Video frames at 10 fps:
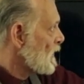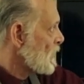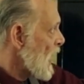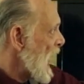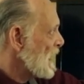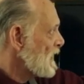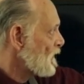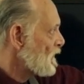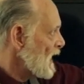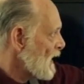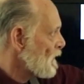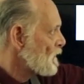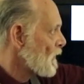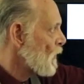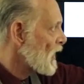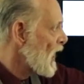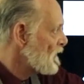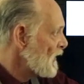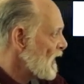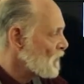light is the entrance of what
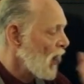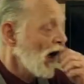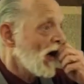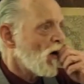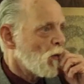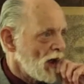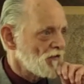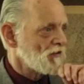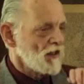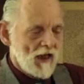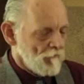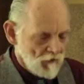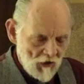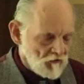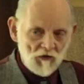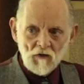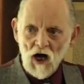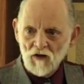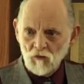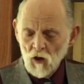God says. Well, what's the definition of
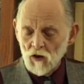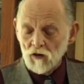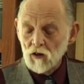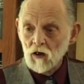God's word?